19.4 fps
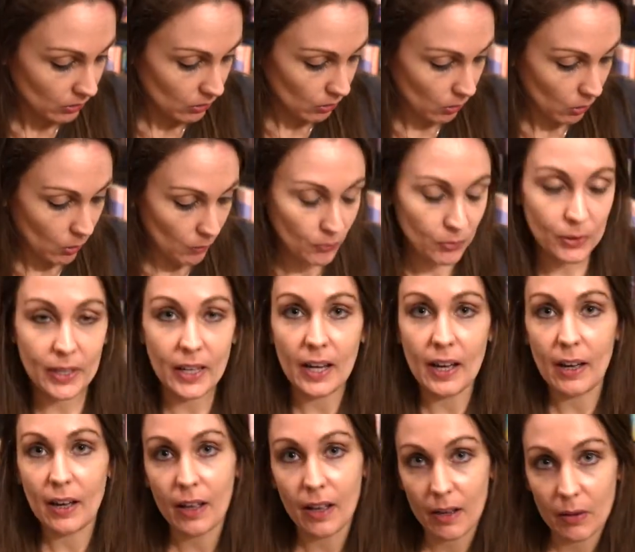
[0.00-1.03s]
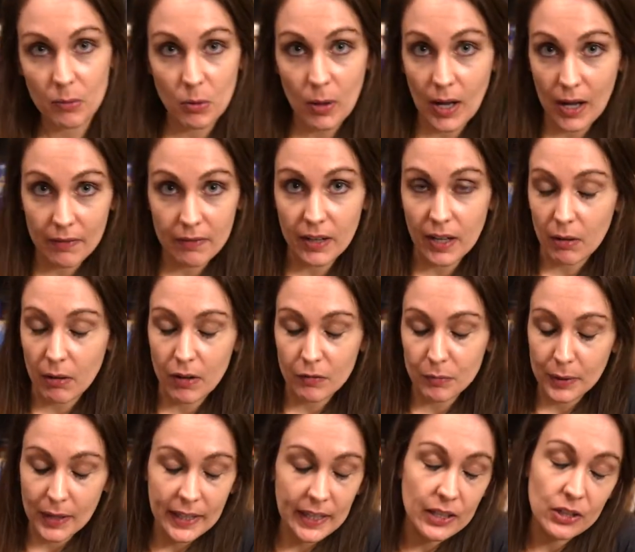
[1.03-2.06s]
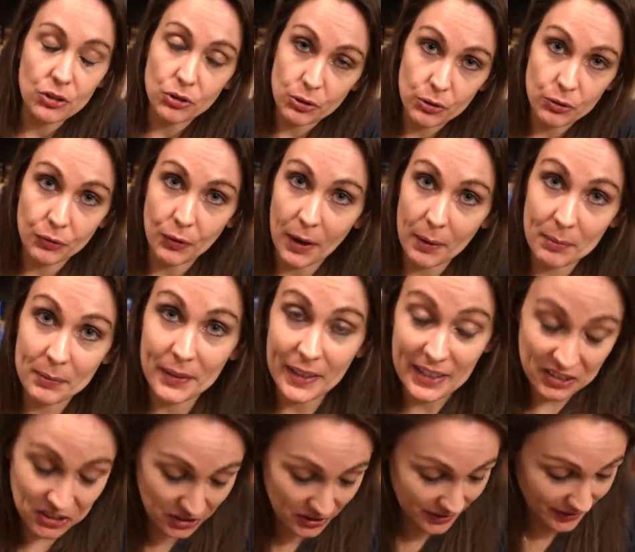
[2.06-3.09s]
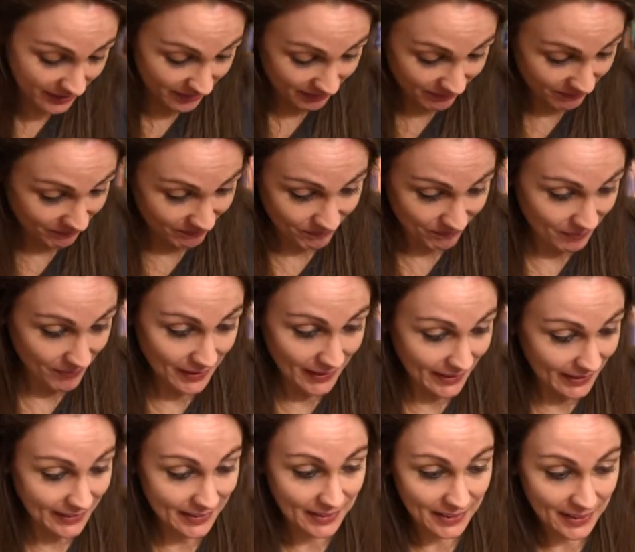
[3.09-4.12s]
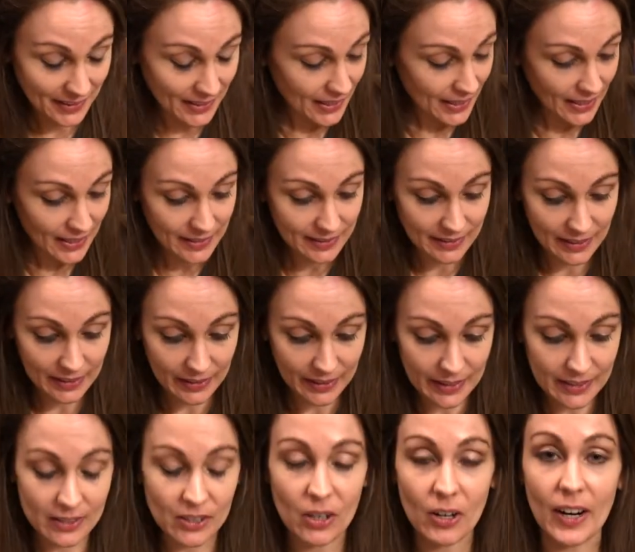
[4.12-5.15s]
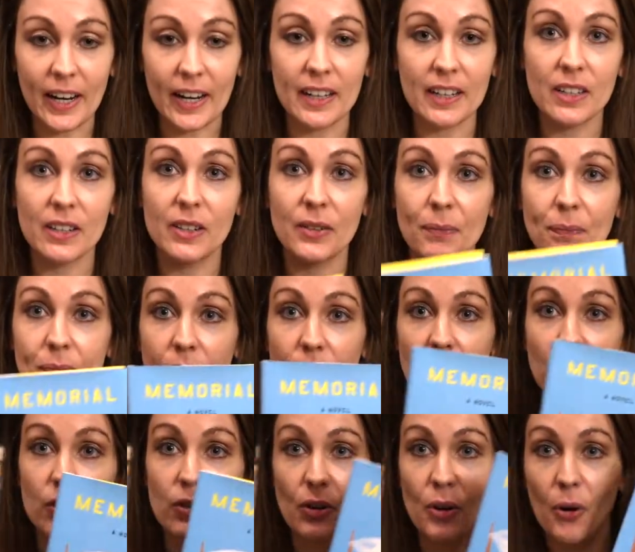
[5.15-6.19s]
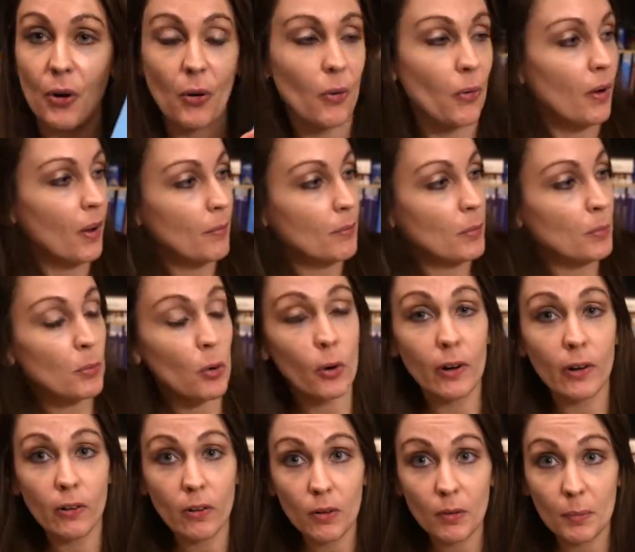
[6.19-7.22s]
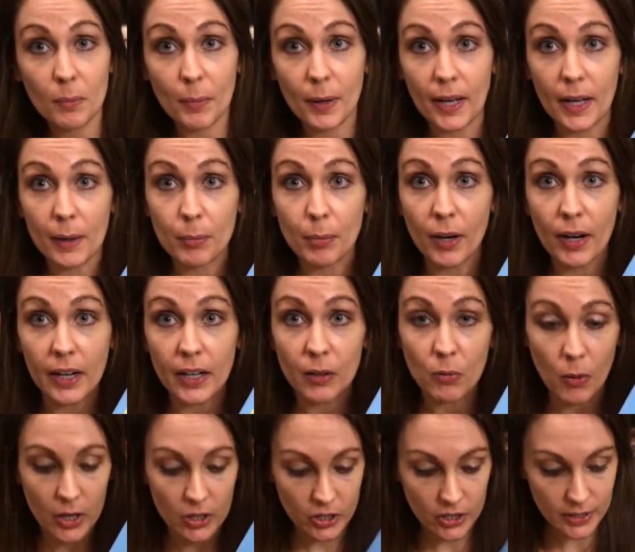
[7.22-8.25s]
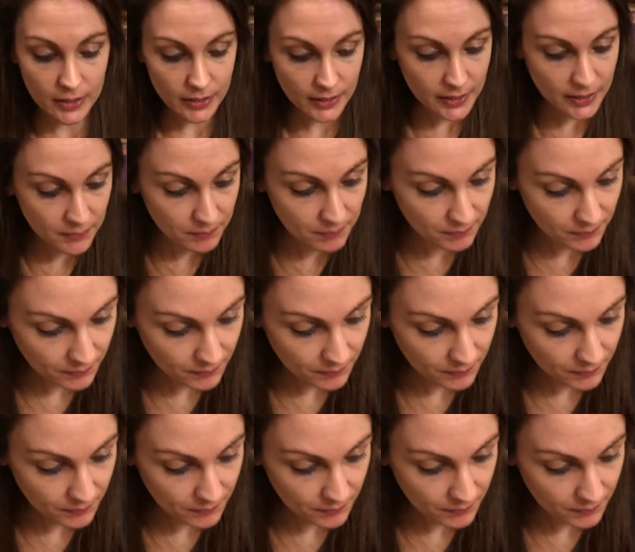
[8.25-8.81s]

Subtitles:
hopefully I will have plenty to choose from. Let's just say the least. All right. So Memorial by Brian Washington.